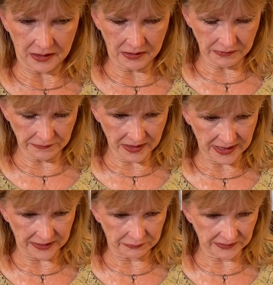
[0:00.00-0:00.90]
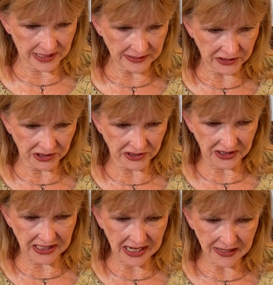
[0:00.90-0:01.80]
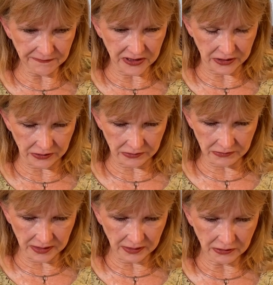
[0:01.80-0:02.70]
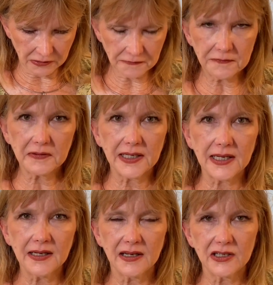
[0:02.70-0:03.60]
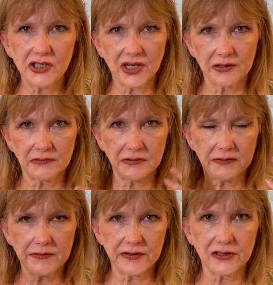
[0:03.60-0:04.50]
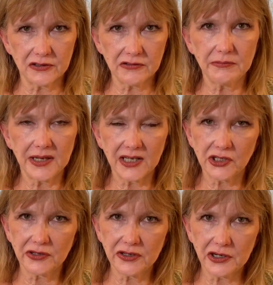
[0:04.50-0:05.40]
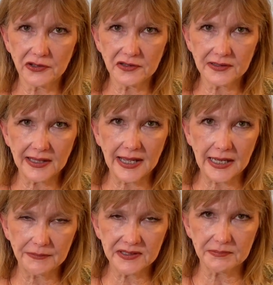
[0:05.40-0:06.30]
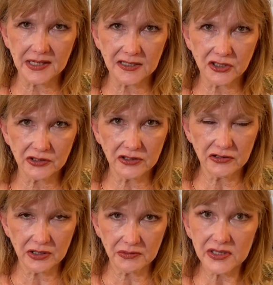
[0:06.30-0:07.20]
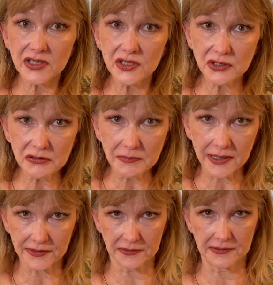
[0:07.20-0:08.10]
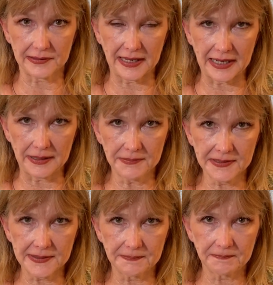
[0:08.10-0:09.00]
All right, well that just gave you, hopefully, general review. Make sure you know those labs. Make sure you know what to do about those labs.